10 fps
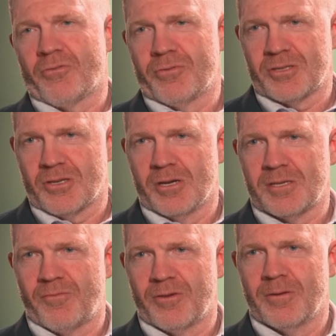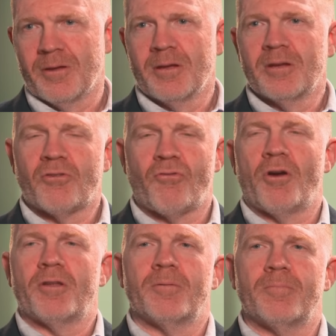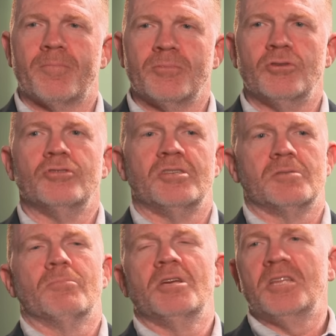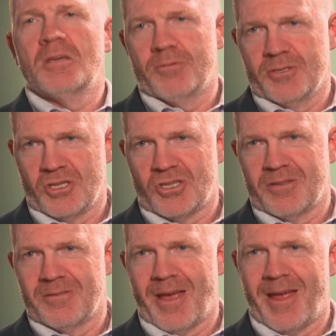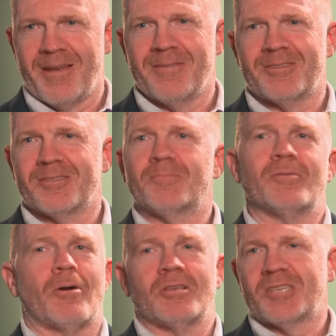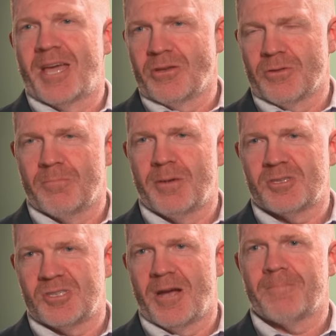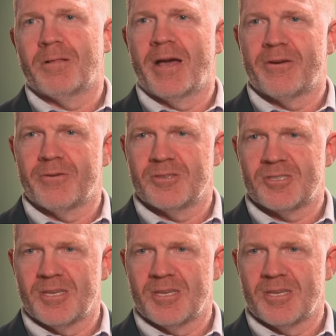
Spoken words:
criticised for trying to use his media position and by saying you're the best young player he's